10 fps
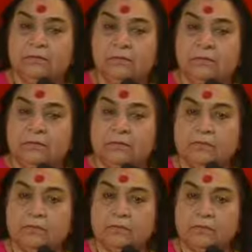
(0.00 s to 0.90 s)

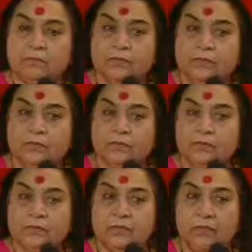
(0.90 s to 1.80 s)

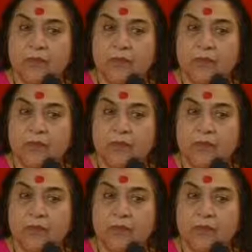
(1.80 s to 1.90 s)
No one is speaking in this clip.